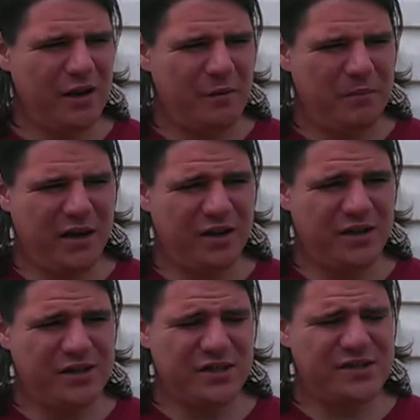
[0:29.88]

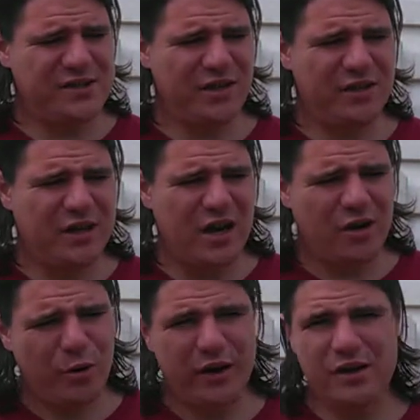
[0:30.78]
because it's still an
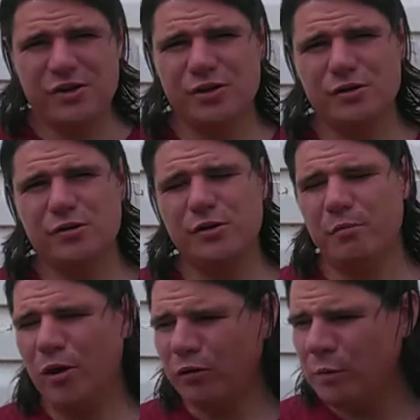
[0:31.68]
ongoing issue. The
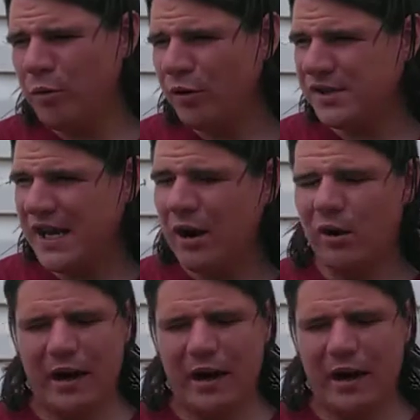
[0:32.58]
Mueller report is out.